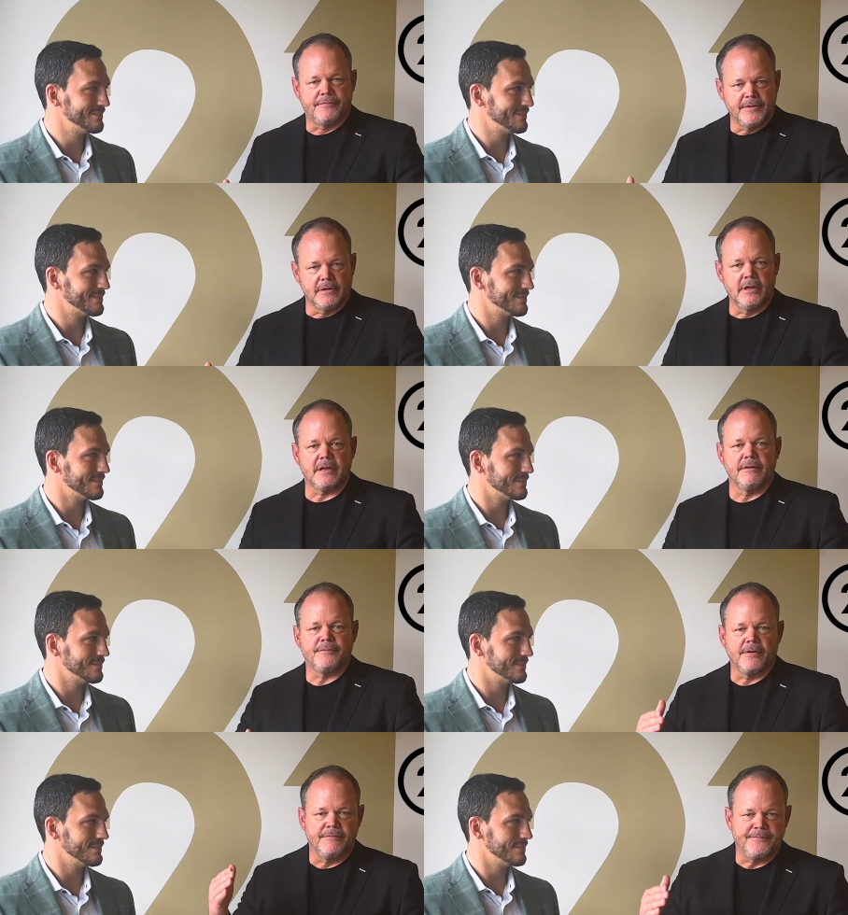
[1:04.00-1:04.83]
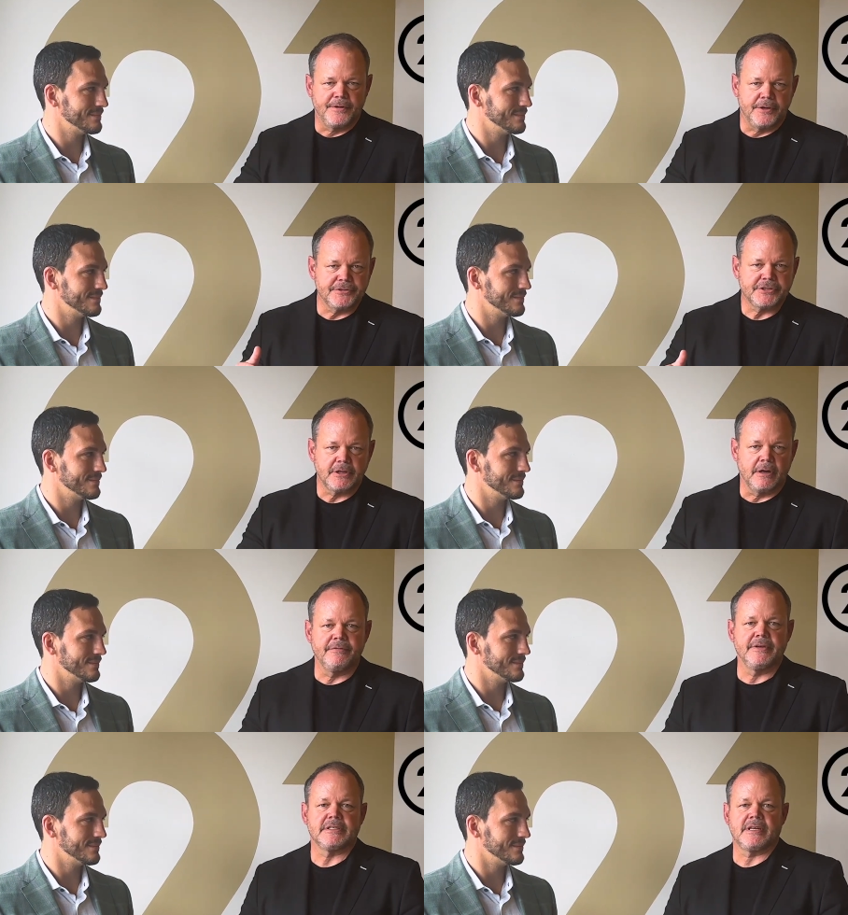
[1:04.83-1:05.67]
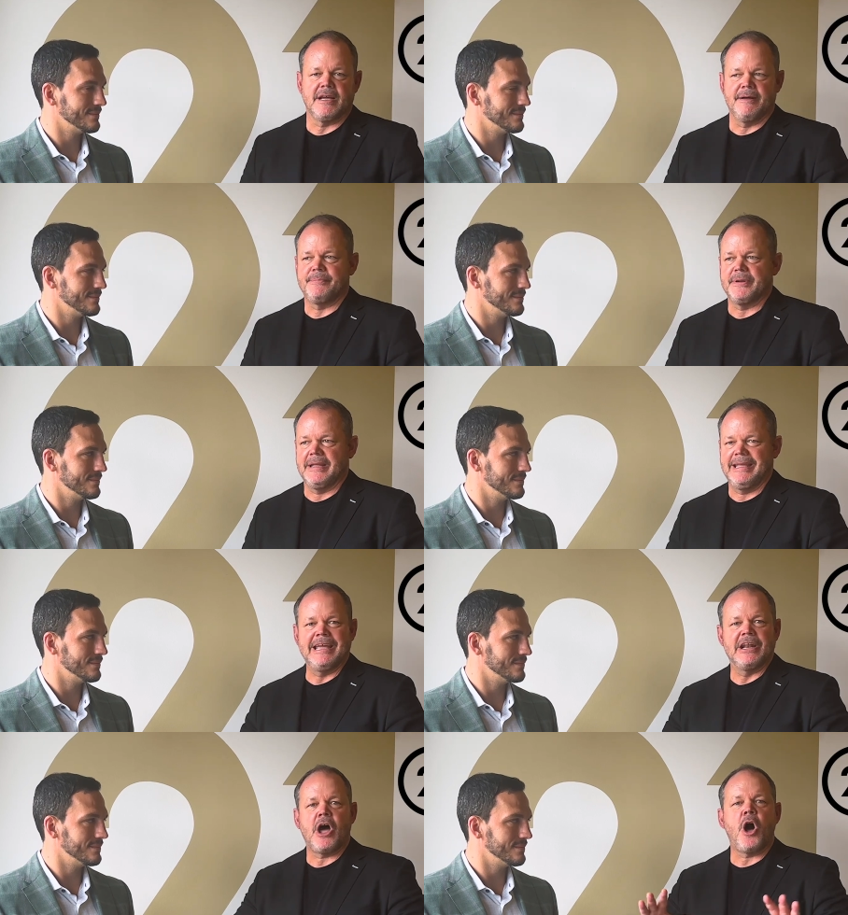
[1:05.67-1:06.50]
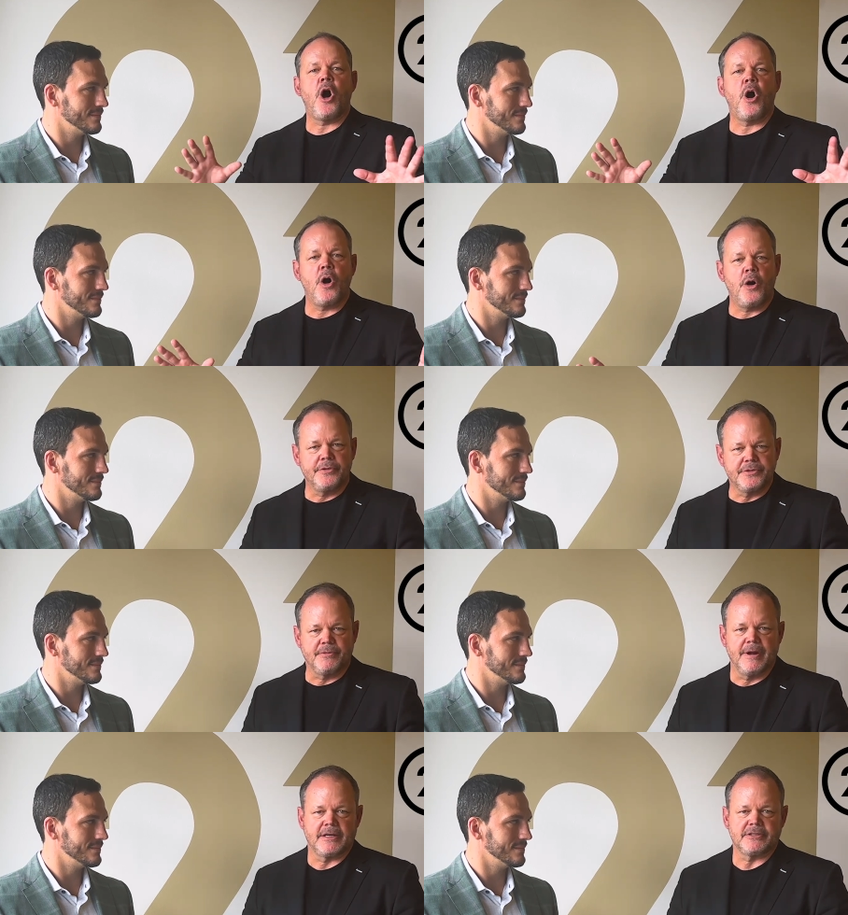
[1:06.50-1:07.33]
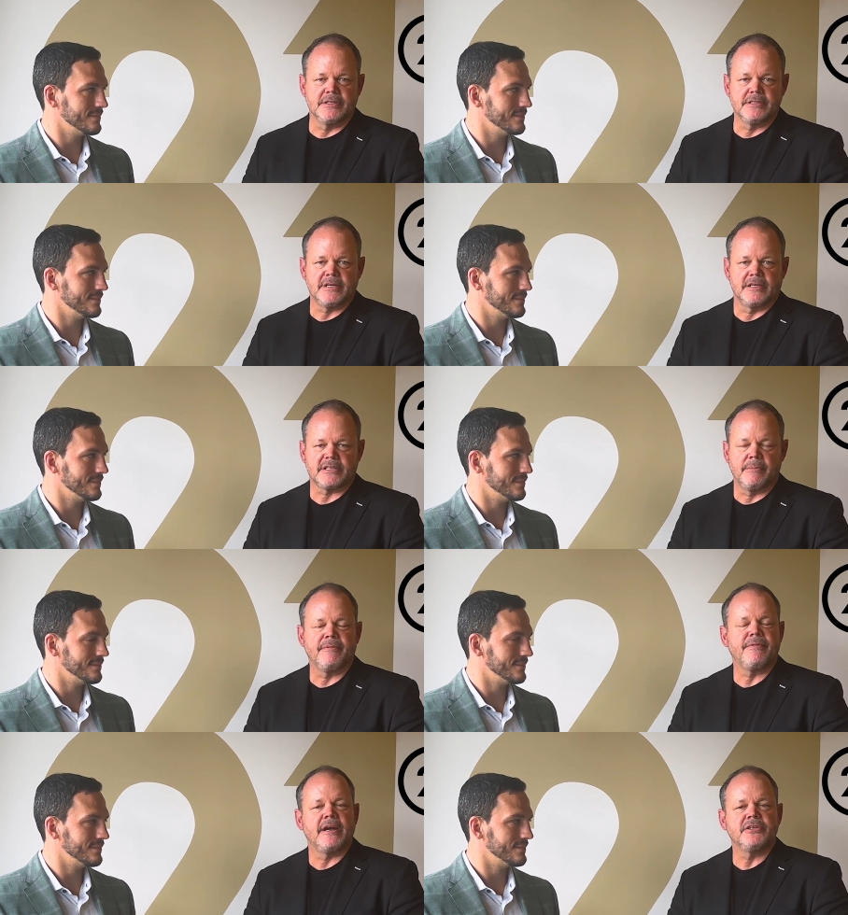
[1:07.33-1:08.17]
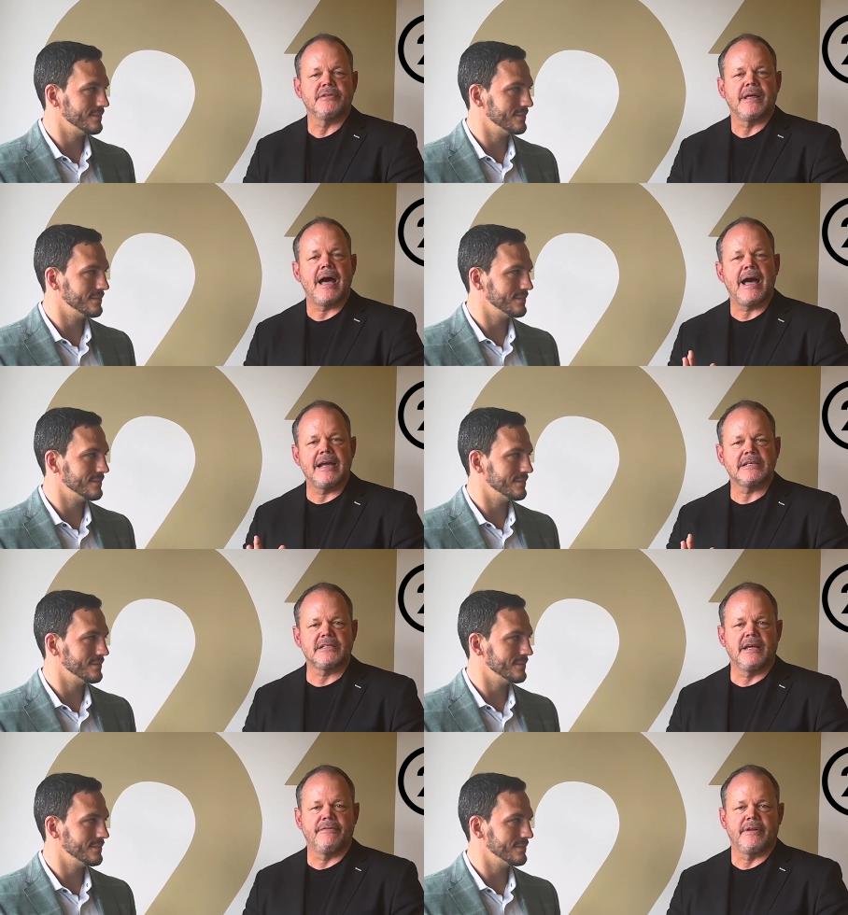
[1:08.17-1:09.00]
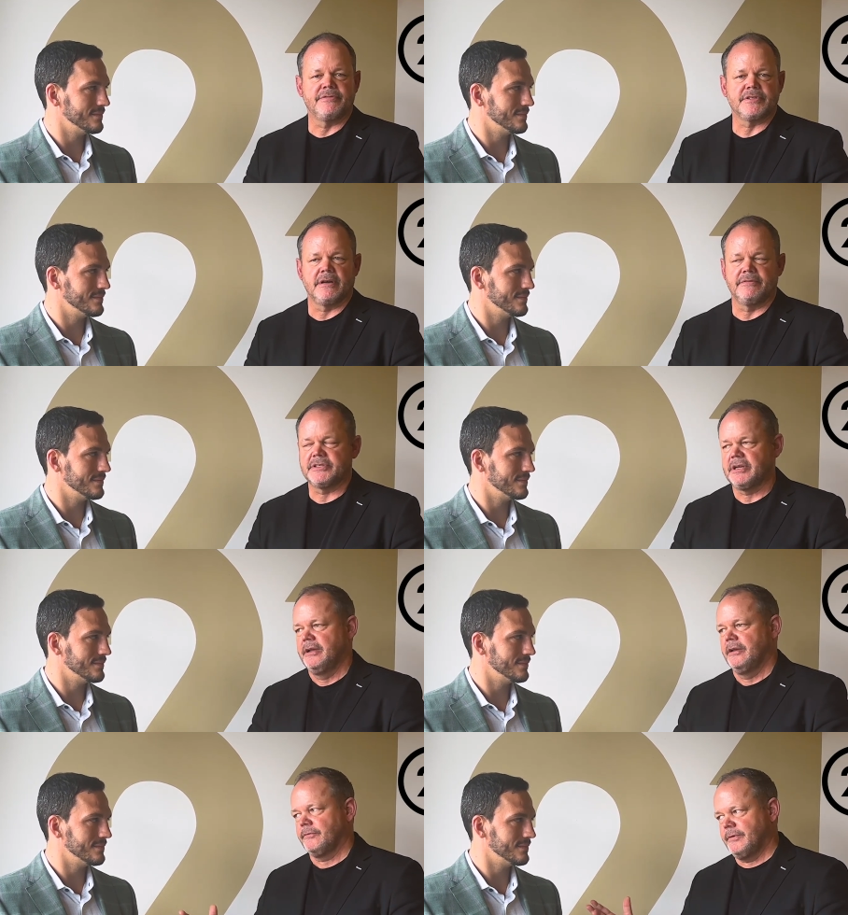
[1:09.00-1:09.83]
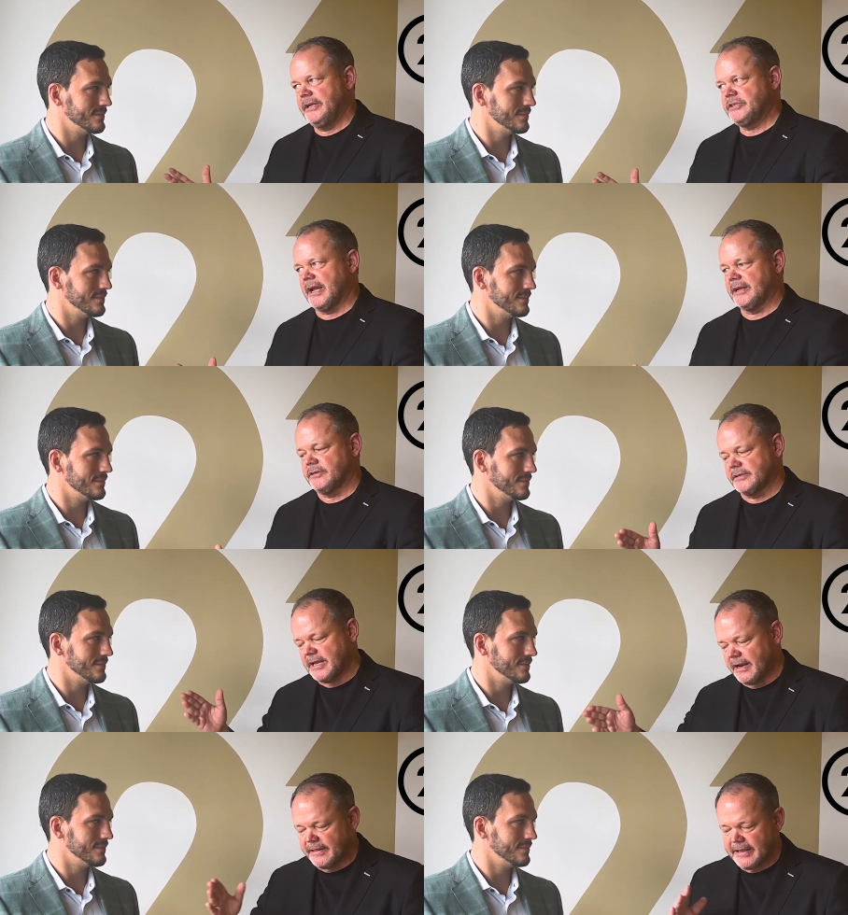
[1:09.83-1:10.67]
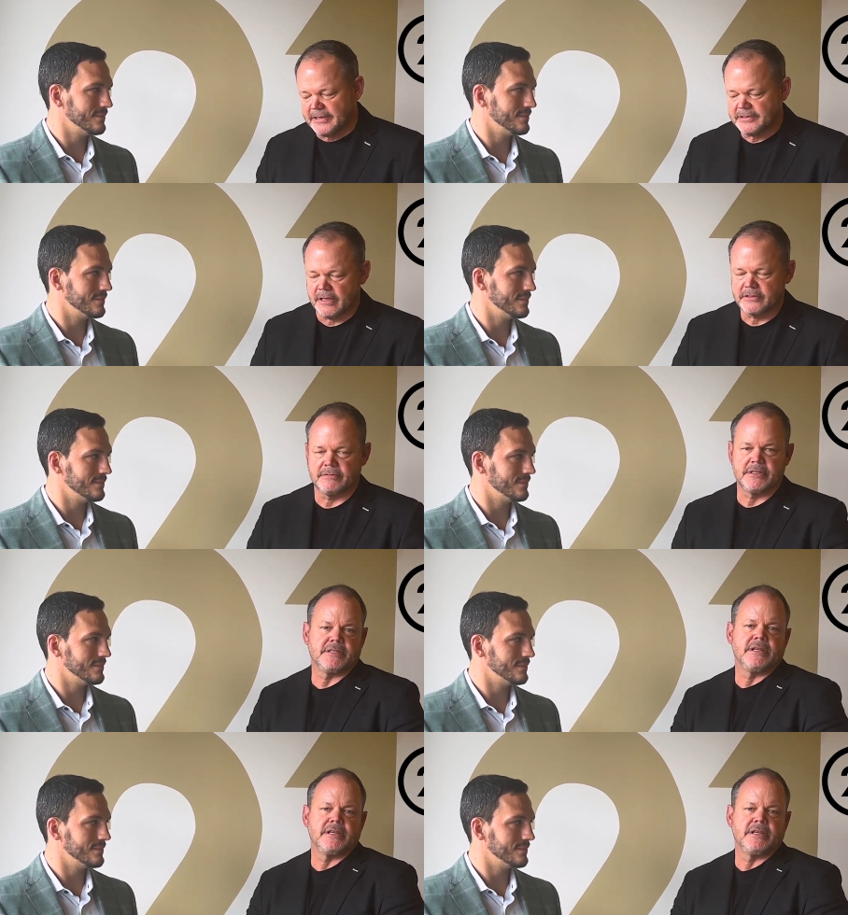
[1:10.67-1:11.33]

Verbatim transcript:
Speaker 1: if you're looking for a full-service company in all directions that's going to provide you the highest level of service, reach out to us. How do they get in touch with us,